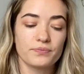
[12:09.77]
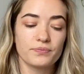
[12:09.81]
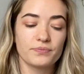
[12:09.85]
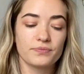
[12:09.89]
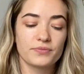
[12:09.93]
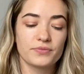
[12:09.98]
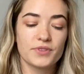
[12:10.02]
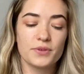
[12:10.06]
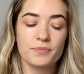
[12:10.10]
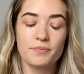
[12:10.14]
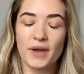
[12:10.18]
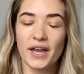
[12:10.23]

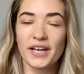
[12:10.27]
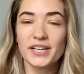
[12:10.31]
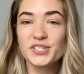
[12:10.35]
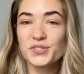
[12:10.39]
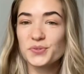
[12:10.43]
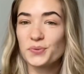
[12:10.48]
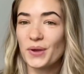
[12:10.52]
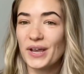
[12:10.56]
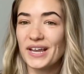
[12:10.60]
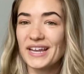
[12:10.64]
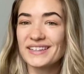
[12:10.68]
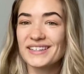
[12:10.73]
The
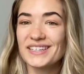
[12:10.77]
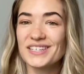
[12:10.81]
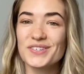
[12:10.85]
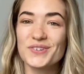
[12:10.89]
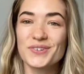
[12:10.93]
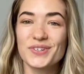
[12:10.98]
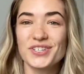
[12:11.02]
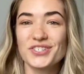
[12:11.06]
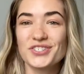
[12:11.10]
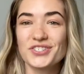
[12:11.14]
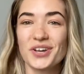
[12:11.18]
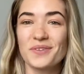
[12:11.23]
best way that you
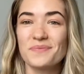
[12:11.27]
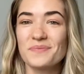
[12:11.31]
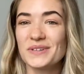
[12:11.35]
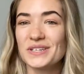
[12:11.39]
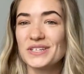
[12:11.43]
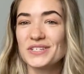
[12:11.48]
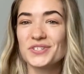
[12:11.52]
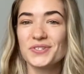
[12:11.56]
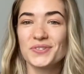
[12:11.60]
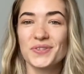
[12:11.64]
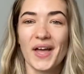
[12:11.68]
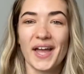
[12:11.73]
can jump in
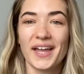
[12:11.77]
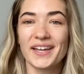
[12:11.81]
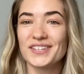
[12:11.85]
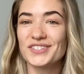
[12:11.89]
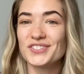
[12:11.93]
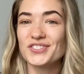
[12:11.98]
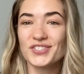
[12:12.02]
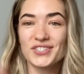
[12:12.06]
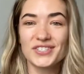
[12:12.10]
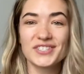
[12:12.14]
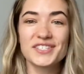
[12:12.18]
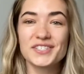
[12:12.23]
and do that
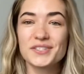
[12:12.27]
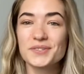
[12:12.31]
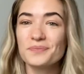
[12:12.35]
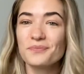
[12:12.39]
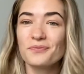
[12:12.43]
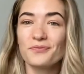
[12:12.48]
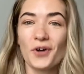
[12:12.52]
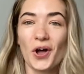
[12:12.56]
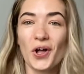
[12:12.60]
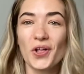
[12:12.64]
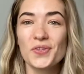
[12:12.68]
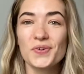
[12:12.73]
is just to
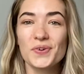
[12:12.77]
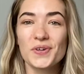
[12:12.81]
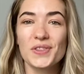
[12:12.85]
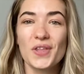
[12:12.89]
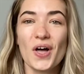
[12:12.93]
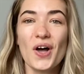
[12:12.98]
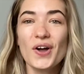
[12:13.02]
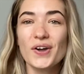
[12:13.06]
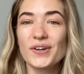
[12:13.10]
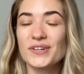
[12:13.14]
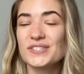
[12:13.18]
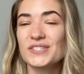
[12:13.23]
follow
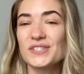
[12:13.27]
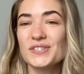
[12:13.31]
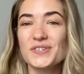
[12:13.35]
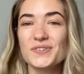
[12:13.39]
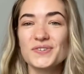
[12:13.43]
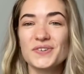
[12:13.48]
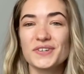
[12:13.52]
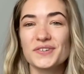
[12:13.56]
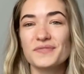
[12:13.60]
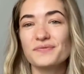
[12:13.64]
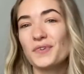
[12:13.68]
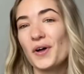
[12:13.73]
along. So
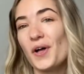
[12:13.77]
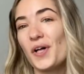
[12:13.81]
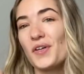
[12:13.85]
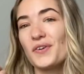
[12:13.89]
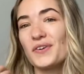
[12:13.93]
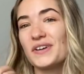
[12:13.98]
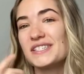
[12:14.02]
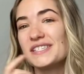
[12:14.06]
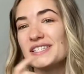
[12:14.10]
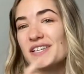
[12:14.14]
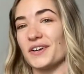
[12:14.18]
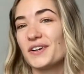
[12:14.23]
you can
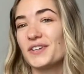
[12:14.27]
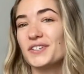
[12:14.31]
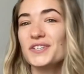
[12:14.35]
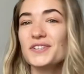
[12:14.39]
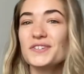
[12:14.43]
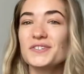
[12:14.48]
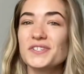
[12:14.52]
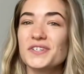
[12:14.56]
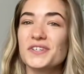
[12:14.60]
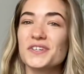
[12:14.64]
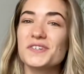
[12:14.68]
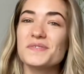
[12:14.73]
follow us here on
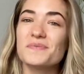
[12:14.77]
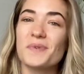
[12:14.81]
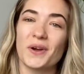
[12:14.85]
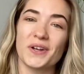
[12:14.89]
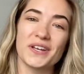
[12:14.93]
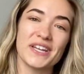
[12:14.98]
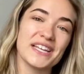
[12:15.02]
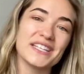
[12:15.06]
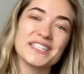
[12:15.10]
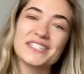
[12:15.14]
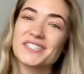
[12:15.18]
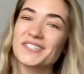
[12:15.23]
YouTube,
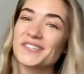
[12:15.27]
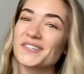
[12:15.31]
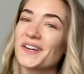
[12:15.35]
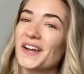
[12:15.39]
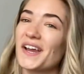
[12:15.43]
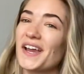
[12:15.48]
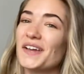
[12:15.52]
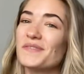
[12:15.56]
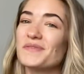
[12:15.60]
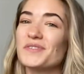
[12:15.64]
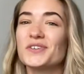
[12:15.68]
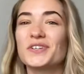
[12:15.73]
on
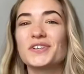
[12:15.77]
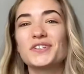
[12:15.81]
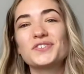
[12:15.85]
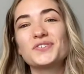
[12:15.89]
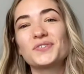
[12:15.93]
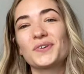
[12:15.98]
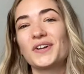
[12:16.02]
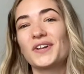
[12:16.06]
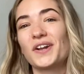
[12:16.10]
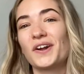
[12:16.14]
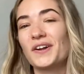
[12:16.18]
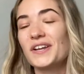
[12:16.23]
Instagram, you can
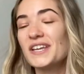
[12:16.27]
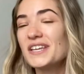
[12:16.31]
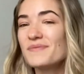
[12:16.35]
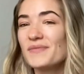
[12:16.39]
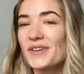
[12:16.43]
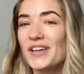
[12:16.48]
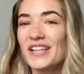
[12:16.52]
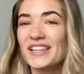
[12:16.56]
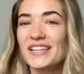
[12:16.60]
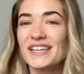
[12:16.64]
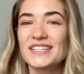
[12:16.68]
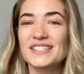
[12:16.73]
join our
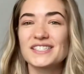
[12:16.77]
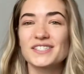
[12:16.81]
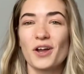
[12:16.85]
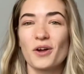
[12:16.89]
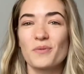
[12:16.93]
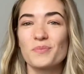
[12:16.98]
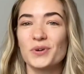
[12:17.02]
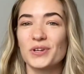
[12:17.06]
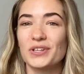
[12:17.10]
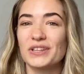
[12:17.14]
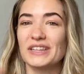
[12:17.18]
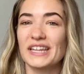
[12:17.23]
email list.
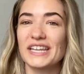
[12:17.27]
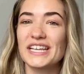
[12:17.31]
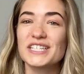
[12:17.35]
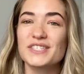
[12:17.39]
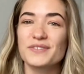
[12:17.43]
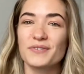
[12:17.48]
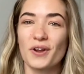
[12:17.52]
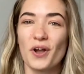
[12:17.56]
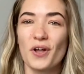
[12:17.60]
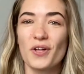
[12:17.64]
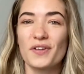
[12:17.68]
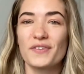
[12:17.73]
I'll put links
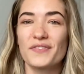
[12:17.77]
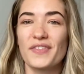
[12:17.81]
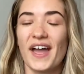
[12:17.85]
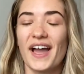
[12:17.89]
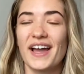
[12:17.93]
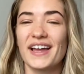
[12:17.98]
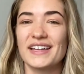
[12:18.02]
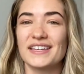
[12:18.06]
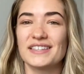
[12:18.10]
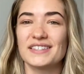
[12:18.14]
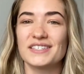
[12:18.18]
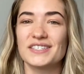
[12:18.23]
for all of
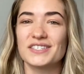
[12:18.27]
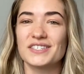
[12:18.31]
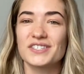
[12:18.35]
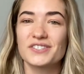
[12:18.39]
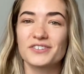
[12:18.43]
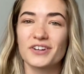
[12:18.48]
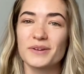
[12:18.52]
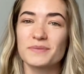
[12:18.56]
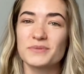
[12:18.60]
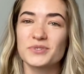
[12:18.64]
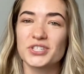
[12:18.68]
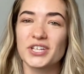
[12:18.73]
that in the
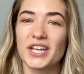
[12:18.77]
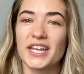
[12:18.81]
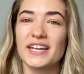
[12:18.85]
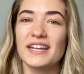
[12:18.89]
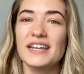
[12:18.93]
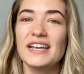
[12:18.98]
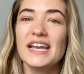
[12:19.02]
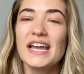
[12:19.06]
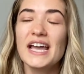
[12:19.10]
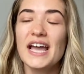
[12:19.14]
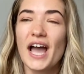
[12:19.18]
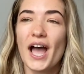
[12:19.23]
description.
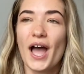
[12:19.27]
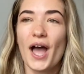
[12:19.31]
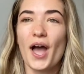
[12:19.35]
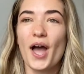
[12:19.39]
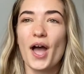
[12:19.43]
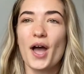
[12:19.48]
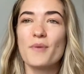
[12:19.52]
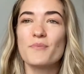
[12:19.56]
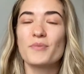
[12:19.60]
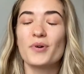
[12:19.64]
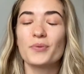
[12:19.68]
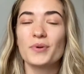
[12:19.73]

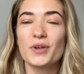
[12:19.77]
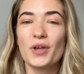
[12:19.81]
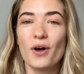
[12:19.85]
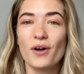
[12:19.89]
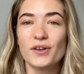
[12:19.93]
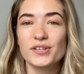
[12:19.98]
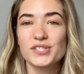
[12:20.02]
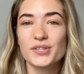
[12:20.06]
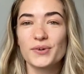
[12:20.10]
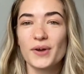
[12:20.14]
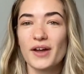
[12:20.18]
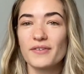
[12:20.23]
But we
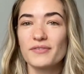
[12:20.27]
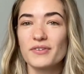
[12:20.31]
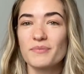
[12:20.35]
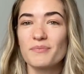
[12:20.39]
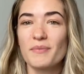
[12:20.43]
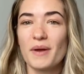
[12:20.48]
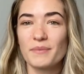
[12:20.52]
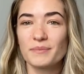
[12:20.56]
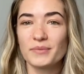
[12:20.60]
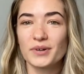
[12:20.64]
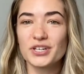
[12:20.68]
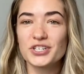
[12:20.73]
also have a
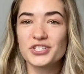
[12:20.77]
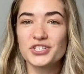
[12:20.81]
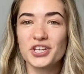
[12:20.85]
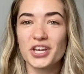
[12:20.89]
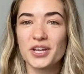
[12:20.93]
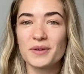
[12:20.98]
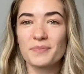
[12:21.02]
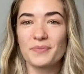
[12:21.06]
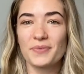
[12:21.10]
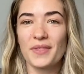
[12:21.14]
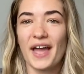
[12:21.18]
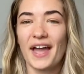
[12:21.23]

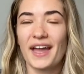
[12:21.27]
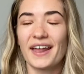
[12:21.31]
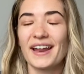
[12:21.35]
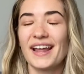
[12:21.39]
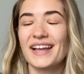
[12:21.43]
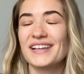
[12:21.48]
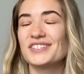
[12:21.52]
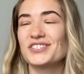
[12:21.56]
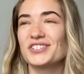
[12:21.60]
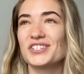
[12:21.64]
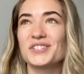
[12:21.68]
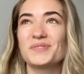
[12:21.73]
membership that
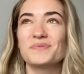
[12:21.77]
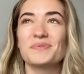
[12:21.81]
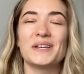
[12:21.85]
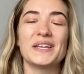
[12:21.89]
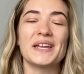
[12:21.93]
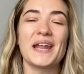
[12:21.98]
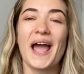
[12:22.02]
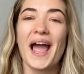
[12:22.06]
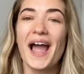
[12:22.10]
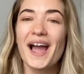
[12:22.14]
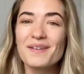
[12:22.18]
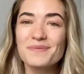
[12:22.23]
has just
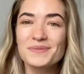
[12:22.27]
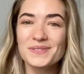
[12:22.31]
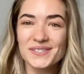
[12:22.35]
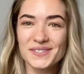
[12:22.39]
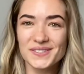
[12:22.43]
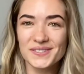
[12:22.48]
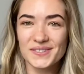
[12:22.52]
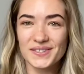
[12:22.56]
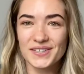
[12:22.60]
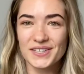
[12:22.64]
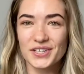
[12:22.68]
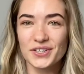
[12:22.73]
been
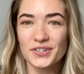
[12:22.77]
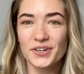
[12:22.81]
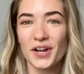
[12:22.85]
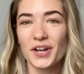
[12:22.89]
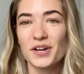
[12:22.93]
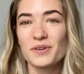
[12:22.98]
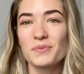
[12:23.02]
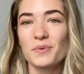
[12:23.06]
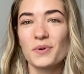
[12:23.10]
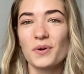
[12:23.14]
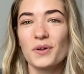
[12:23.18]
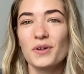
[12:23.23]
absolutely
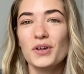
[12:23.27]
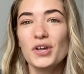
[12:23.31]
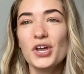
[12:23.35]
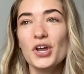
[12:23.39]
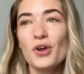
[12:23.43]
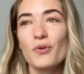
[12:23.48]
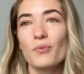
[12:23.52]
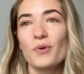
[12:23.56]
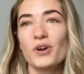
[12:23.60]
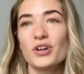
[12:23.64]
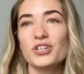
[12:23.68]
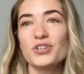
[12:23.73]
incredible
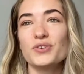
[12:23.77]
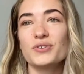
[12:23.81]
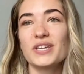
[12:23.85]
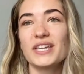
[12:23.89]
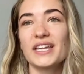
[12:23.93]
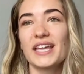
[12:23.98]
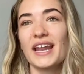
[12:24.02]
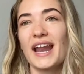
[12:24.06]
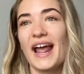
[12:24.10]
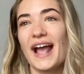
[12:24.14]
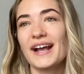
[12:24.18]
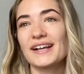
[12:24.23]
where you
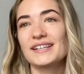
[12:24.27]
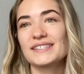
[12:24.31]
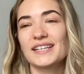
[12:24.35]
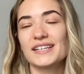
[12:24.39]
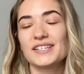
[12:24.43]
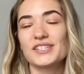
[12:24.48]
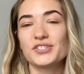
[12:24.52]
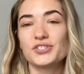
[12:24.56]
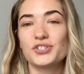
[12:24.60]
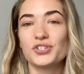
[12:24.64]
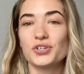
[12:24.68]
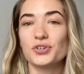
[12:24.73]
can get
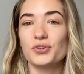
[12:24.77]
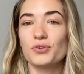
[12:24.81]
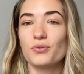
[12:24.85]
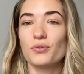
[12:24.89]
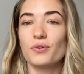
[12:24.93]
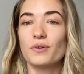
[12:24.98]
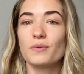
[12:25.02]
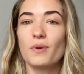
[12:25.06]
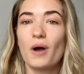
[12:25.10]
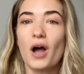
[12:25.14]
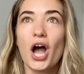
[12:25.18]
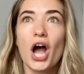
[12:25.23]
access
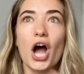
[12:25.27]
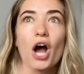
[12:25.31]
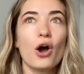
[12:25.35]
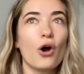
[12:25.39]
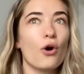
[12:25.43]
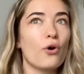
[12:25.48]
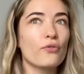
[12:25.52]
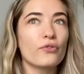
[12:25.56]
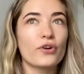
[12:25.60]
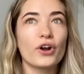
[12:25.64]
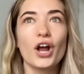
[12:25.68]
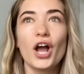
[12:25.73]
to
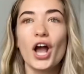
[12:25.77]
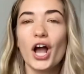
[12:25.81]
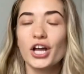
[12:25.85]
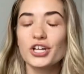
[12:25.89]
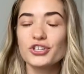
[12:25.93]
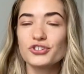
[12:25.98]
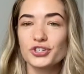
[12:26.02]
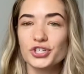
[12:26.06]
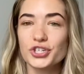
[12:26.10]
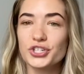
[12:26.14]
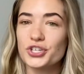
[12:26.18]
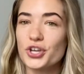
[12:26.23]
over
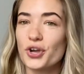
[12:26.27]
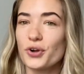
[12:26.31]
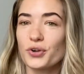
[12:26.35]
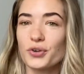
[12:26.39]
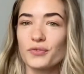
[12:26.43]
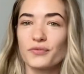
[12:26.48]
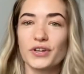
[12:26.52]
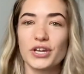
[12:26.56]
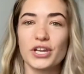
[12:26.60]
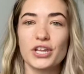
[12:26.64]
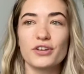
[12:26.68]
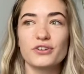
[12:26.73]
100
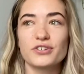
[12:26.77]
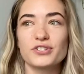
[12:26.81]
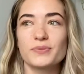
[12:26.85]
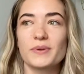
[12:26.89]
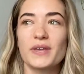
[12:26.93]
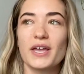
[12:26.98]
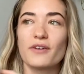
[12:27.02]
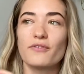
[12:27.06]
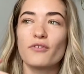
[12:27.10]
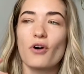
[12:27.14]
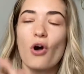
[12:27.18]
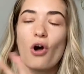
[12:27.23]
yoga videos. We
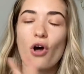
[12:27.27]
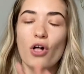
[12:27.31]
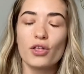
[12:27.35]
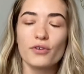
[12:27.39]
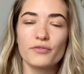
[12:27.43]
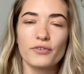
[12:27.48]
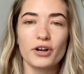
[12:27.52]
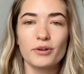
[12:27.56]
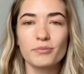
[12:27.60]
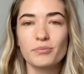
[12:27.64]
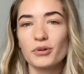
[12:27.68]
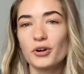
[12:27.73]
have all
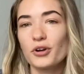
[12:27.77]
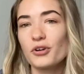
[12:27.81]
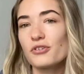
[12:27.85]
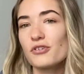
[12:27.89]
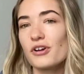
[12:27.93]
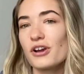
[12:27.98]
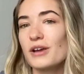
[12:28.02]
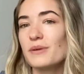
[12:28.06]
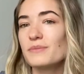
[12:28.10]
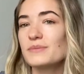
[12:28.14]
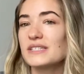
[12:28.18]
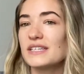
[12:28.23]
of our
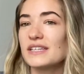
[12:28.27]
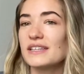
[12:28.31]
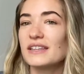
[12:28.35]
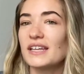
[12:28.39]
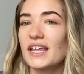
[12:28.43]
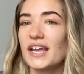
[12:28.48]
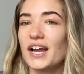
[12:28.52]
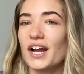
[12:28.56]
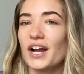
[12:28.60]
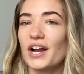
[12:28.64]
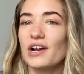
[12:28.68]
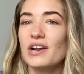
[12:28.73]
programs in
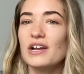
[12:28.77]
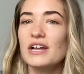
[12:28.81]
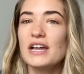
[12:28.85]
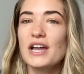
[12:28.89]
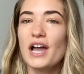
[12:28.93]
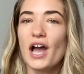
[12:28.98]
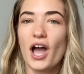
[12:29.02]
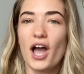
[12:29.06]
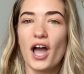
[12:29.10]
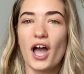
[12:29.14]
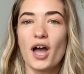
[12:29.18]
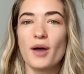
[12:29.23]
there,
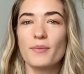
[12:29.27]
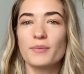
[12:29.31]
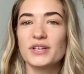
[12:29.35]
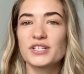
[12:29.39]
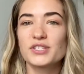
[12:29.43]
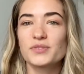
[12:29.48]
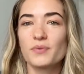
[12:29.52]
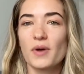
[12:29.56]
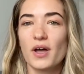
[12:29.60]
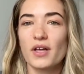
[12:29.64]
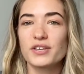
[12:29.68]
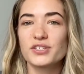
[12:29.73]

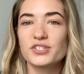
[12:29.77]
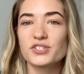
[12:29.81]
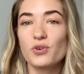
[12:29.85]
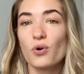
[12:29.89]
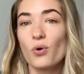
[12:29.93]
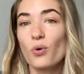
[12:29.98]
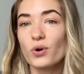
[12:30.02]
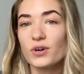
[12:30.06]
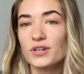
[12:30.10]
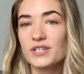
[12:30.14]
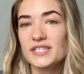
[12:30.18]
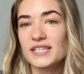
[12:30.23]
as well as
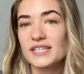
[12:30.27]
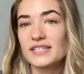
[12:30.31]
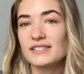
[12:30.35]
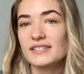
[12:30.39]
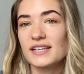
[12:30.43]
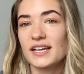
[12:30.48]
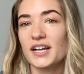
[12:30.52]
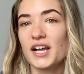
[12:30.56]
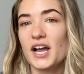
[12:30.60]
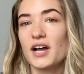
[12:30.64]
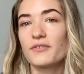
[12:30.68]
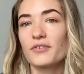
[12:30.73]
courses
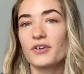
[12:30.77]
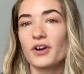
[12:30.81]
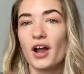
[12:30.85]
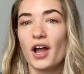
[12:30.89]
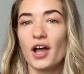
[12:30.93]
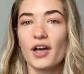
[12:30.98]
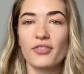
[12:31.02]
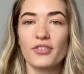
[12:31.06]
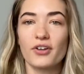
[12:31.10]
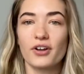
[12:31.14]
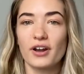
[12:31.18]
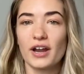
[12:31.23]
that cover
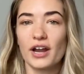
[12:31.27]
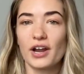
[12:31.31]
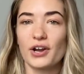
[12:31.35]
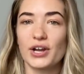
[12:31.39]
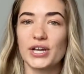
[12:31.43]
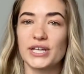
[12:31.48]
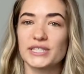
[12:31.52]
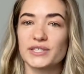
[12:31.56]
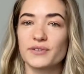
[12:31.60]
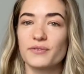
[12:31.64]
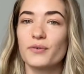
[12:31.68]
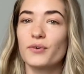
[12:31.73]
other
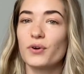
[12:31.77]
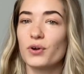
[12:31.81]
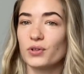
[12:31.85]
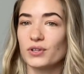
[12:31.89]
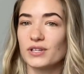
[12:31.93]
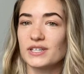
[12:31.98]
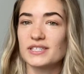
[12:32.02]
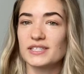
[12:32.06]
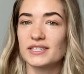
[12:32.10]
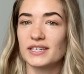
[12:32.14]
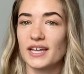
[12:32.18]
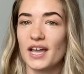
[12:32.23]
areas of
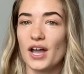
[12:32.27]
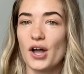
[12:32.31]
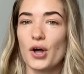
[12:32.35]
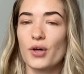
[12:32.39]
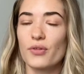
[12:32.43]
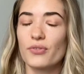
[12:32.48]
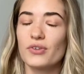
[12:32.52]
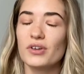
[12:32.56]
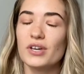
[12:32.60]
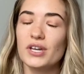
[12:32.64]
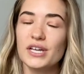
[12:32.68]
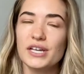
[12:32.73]
holistic
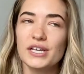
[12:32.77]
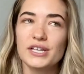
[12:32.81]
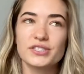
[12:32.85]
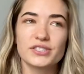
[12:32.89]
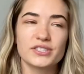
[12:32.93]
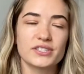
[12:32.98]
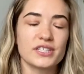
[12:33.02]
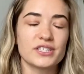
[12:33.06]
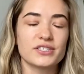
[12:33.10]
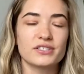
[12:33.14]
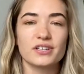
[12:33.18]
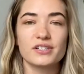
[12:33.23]
health.
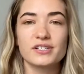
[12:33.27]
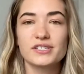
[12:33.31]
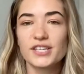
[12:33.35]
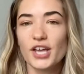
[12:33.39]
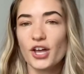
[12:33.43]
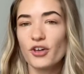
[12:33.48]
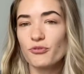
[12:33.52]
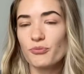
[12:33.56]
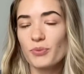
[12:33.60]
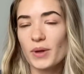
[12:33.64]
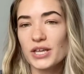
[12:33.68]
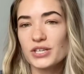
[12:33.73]
So these are
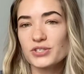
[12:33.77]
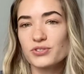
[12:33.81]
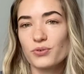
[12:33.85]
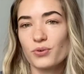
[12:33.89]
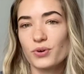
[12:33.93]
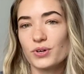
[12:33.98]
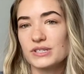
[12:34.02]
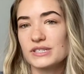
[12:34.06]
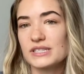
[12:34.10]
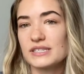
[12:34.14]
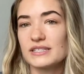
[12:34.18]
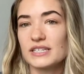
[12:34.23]
self-paced
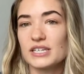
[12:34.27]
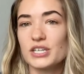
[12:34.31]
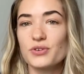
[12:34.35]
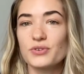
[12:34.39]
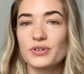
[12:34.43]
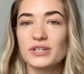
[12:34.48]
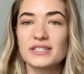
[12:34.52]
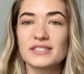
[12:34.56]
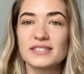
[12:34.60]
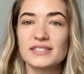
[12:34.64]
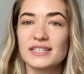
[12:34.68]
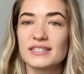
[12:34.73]
courses that you
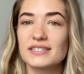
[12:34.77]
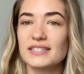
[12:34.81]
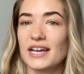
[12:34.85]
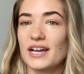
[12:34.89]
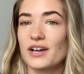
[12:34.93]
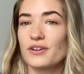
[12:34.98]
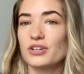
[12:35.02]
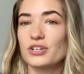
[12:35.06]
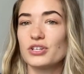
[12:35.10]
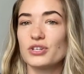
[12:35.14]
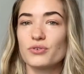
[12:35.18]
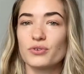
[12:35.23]
can sit
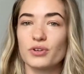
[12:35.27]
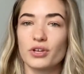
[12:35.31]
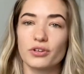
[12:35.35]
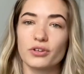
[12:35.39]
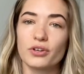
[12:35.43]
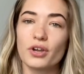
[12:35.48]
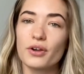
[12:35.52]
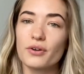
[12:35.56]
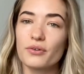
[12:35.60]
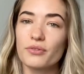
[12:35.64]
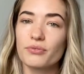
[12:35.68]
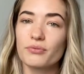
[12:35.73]
down and you can
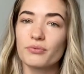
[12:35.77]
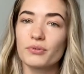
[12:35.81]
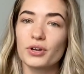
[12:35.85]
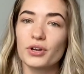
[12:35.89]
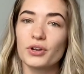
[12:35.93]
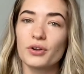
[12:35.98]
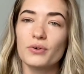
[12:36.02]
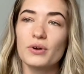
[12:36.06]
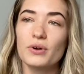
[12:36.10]
go through,